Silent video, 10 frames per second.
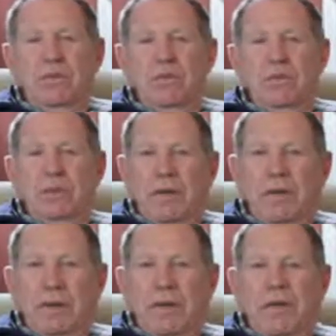always
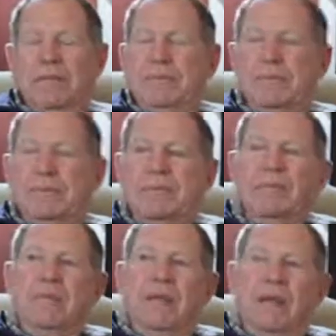been wine.
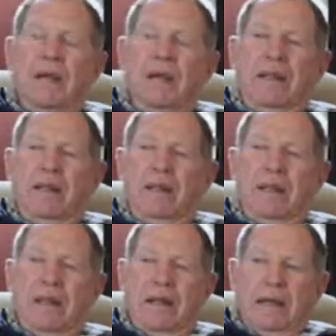And then in